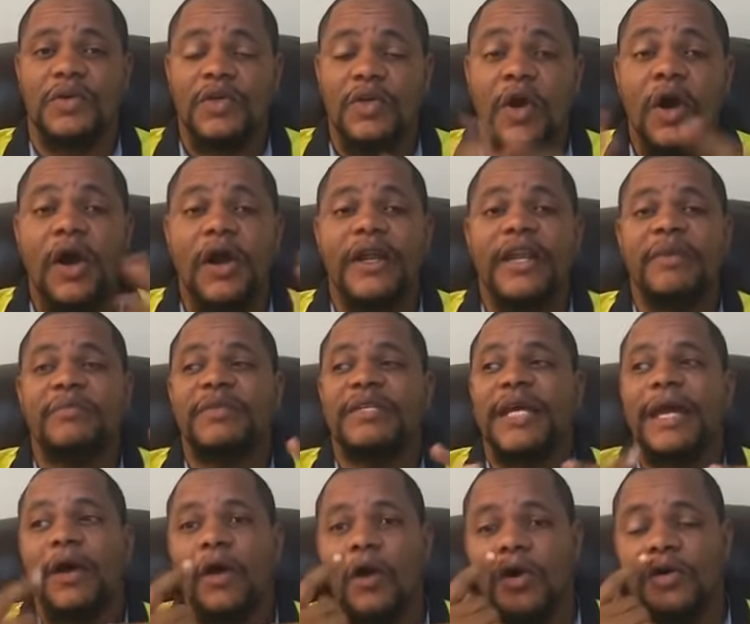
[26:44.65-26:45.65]
You heard him
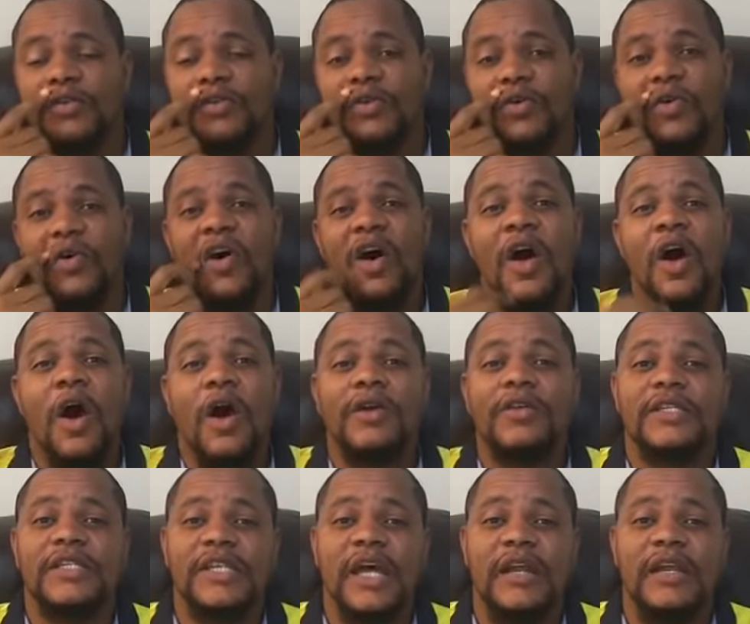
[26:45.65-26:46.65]
say also,
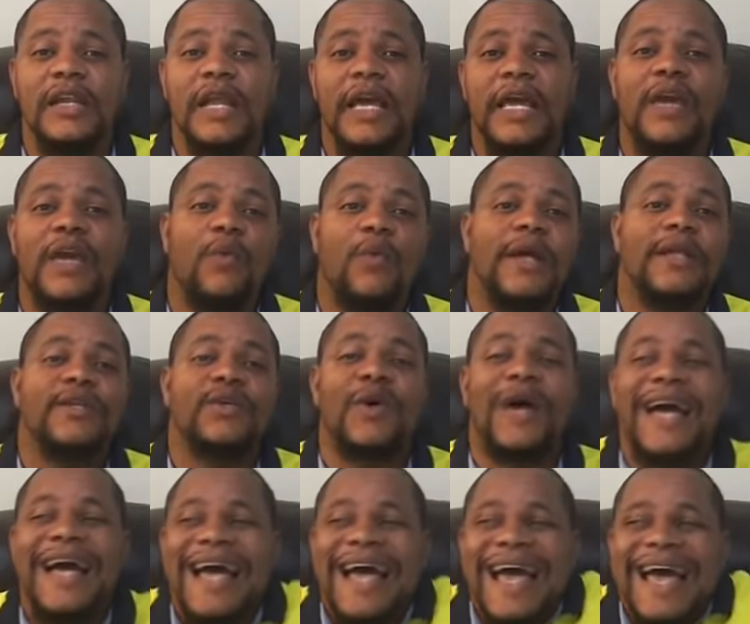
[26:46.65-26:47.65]
on Sunday, he went
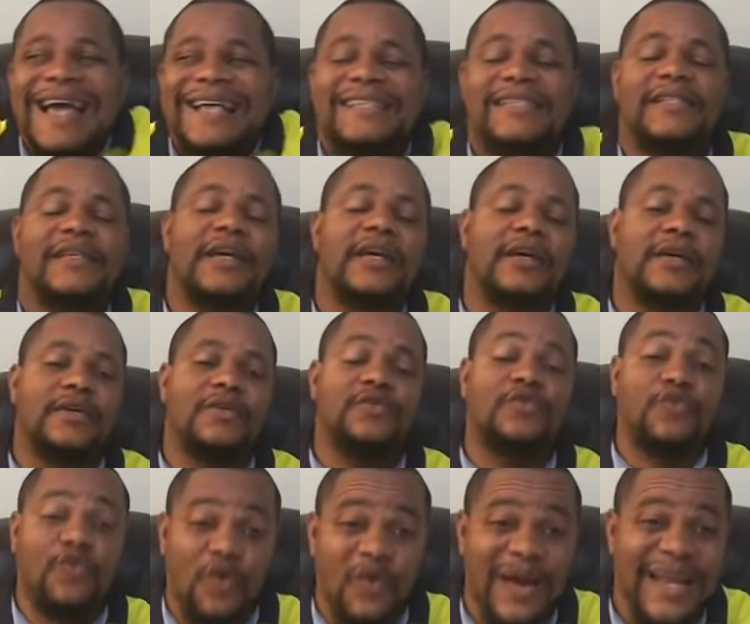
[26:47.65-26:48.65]
to S.
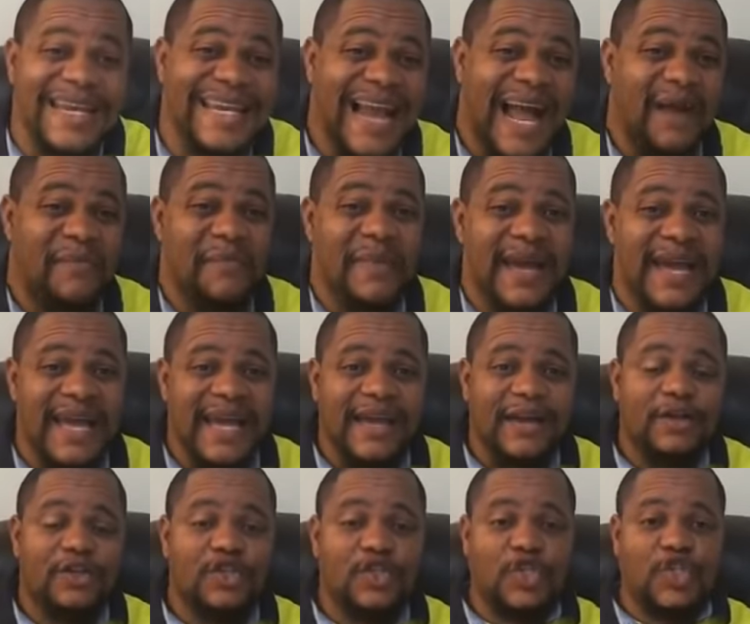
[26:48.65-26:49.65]
Troen
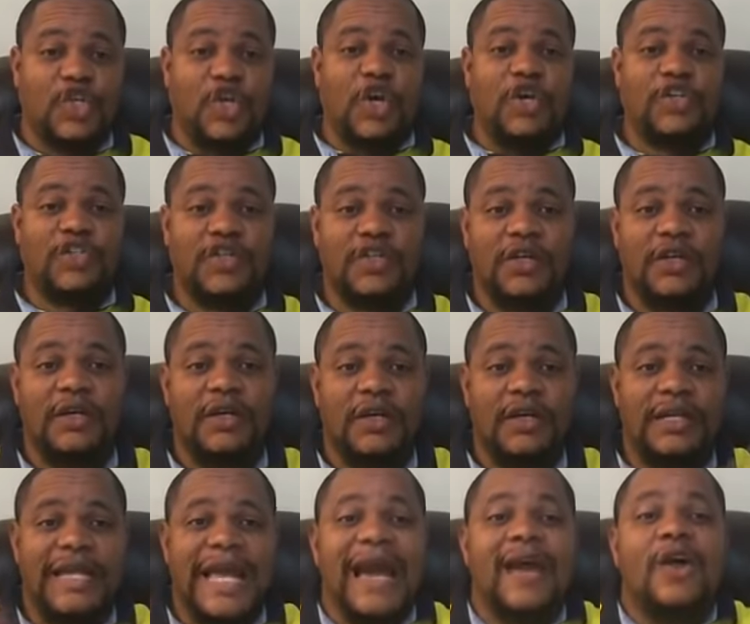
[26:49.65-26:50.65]
Nangbe Church.
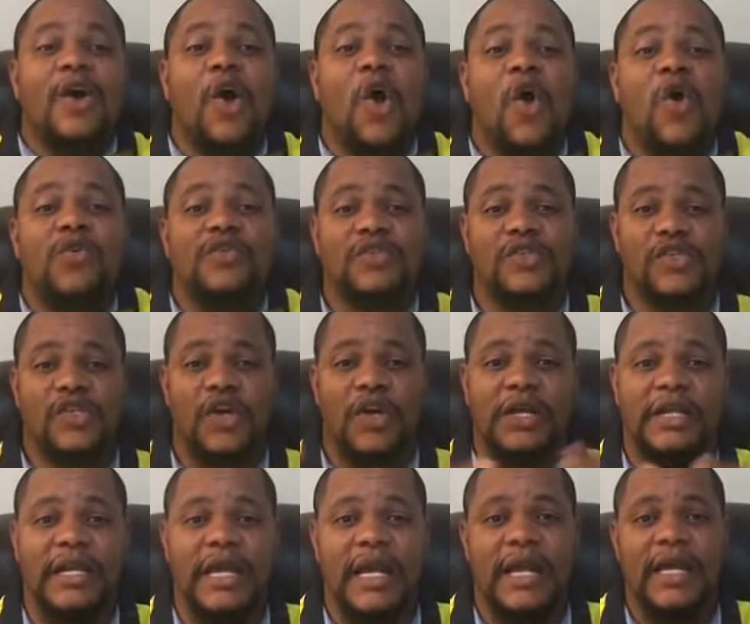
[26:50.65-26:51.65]
They had a
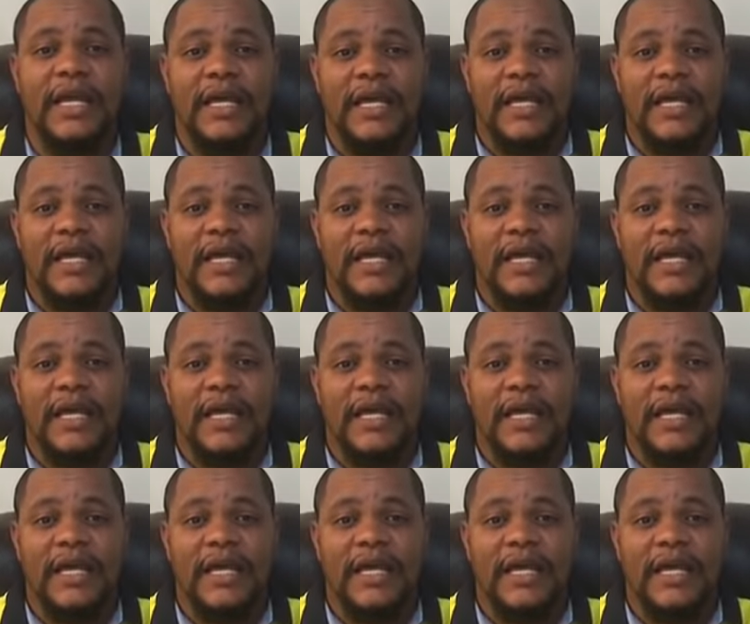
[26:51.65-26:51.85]
concert there.